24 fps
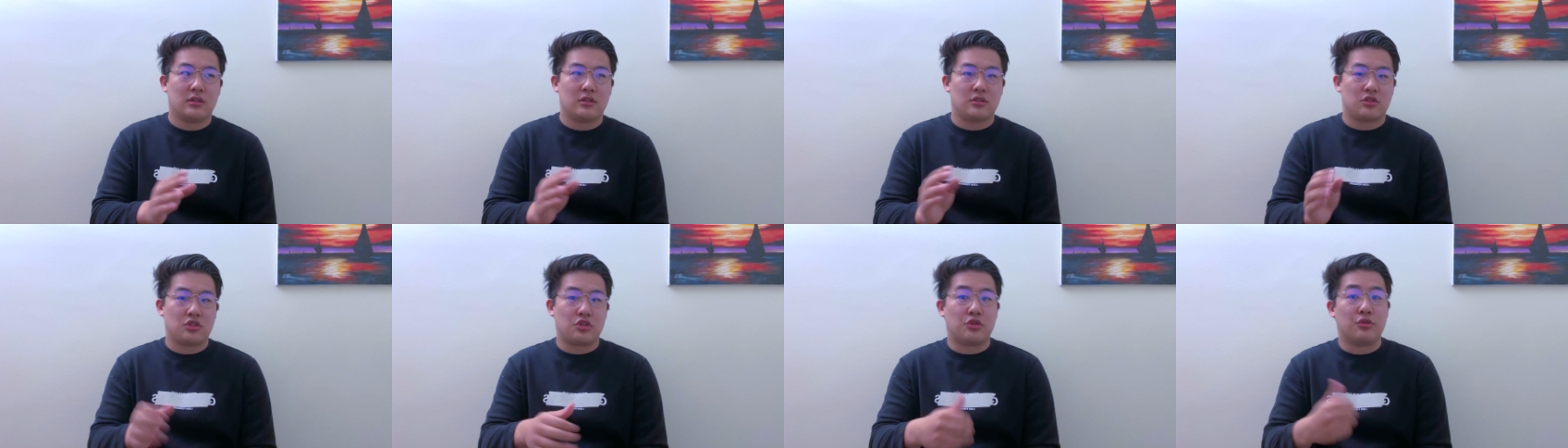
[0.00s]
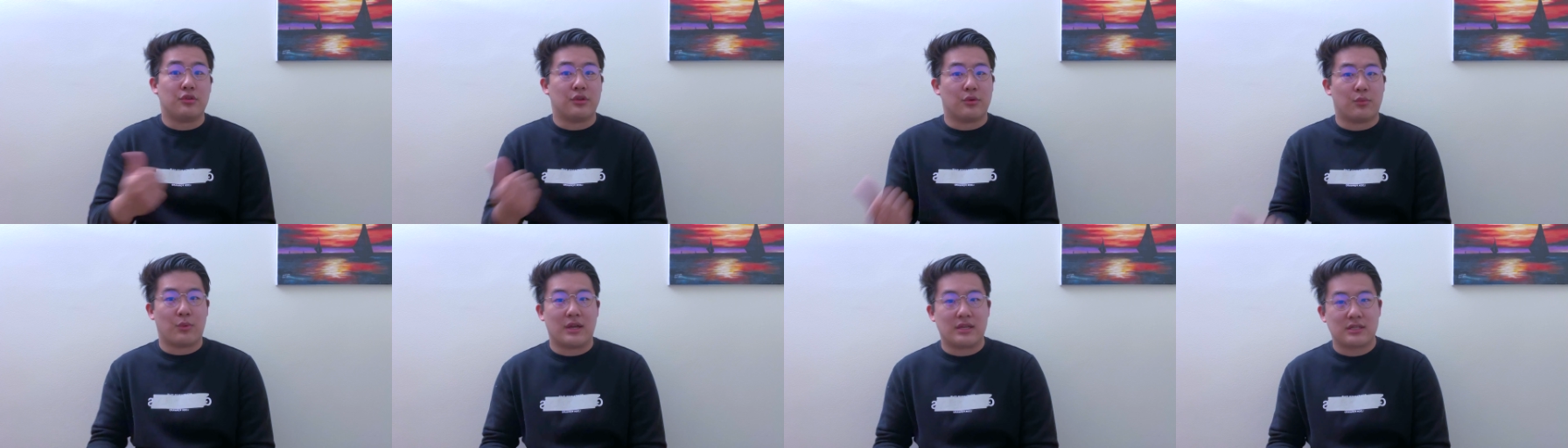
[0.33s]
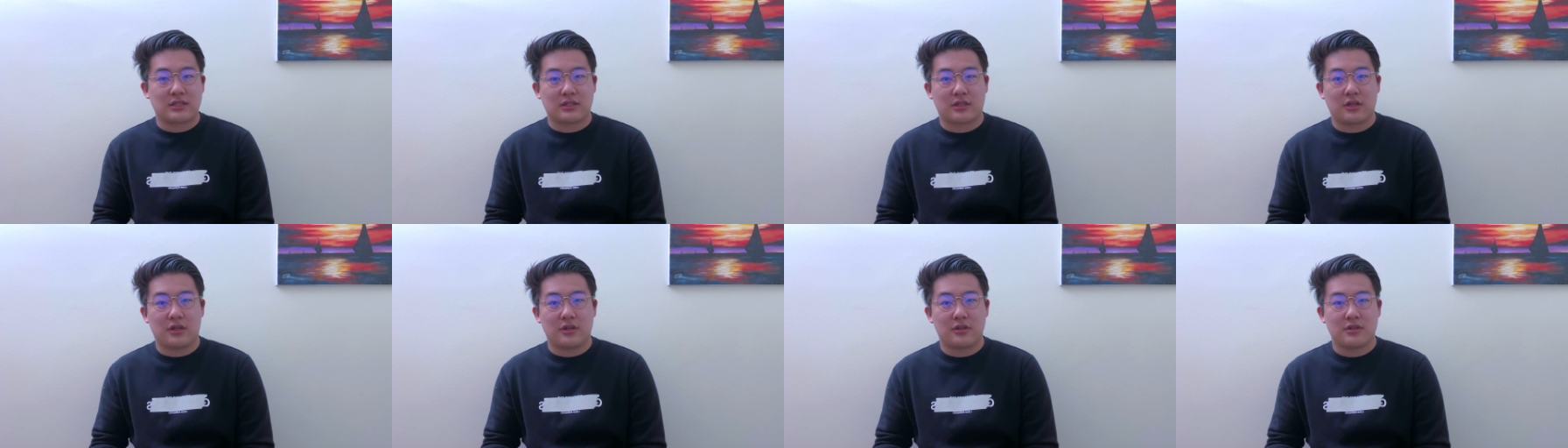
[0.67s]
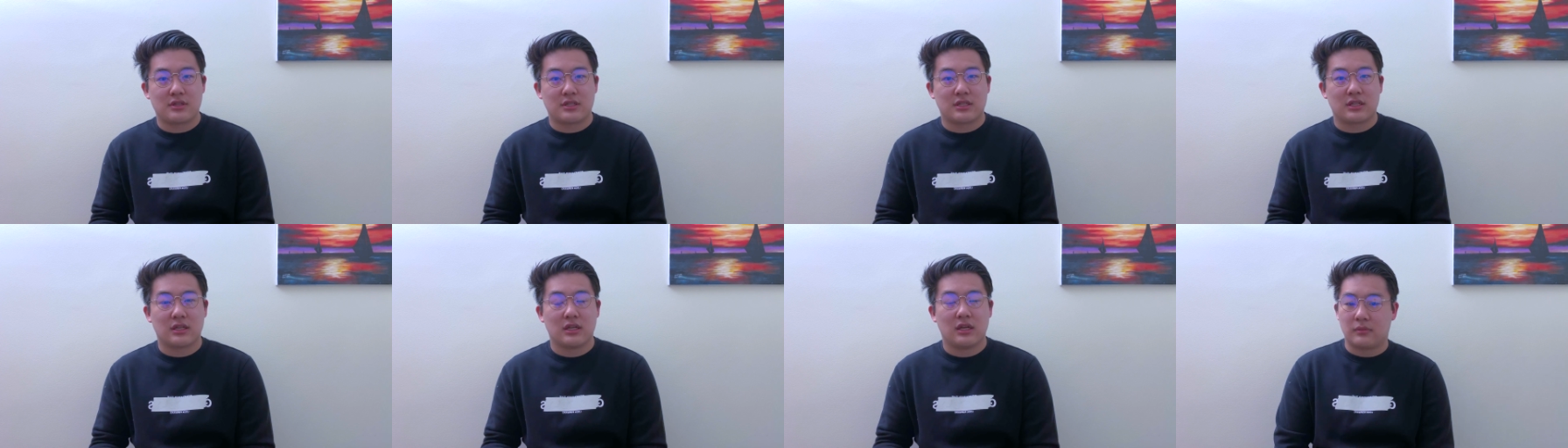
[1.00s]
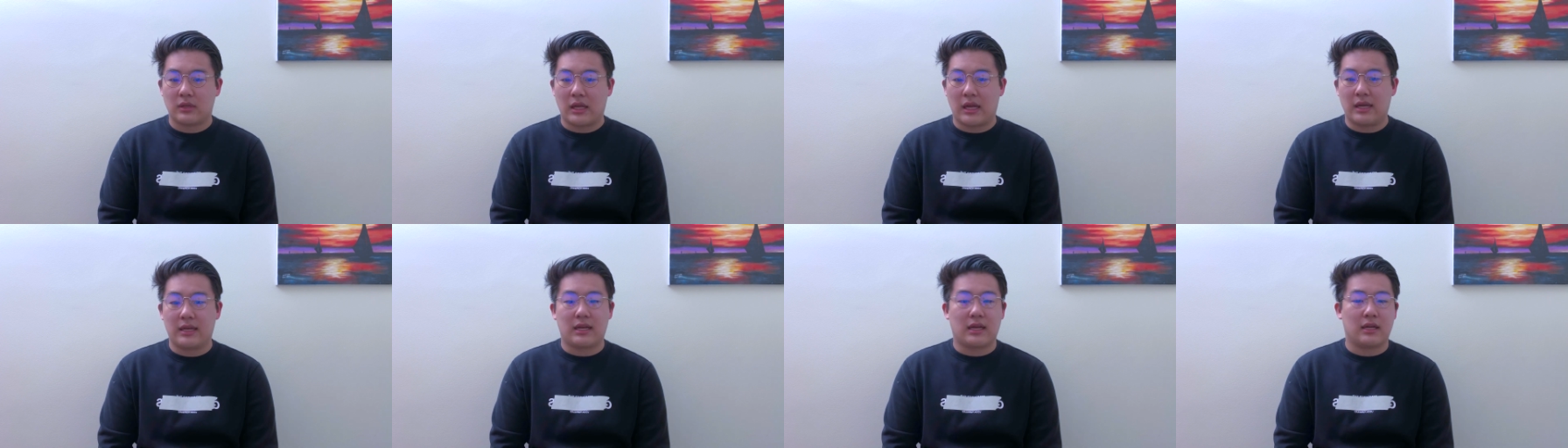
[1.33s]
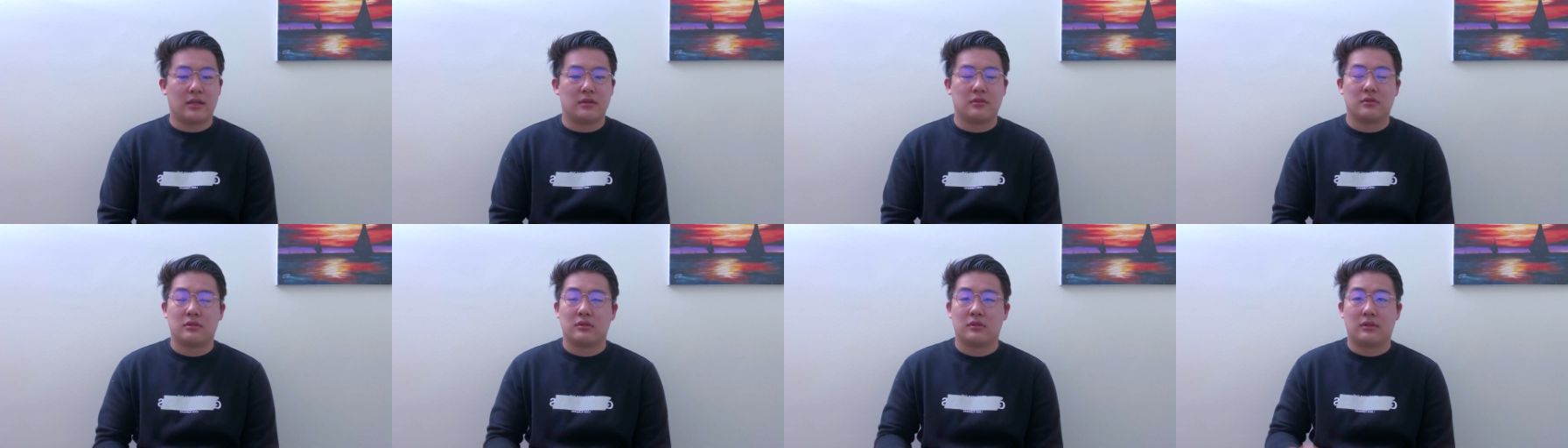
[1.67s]
to the West Coast and
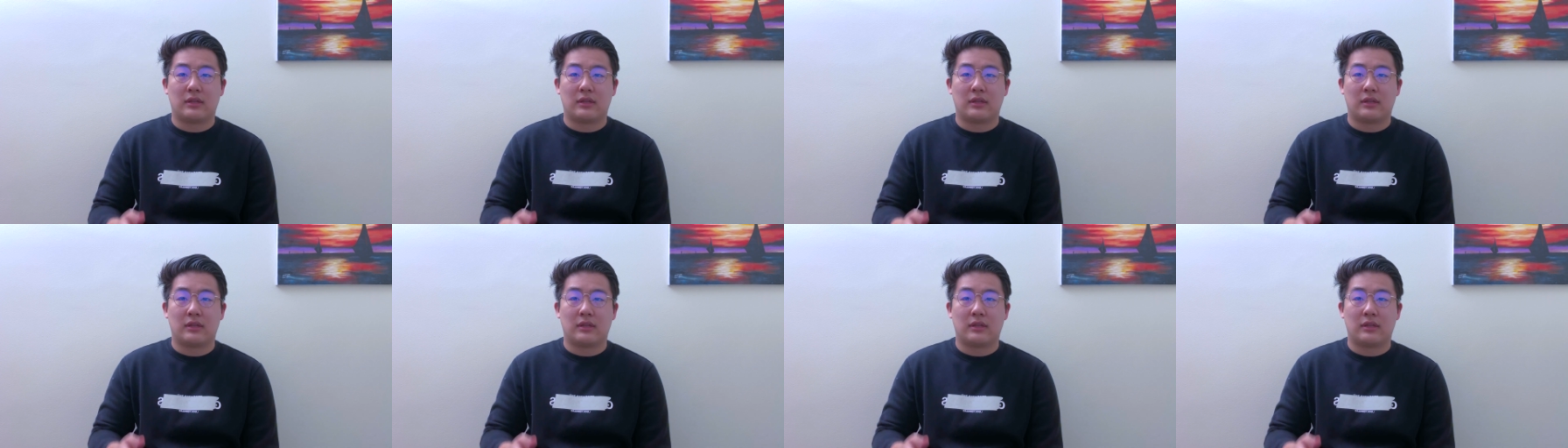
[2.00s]
again,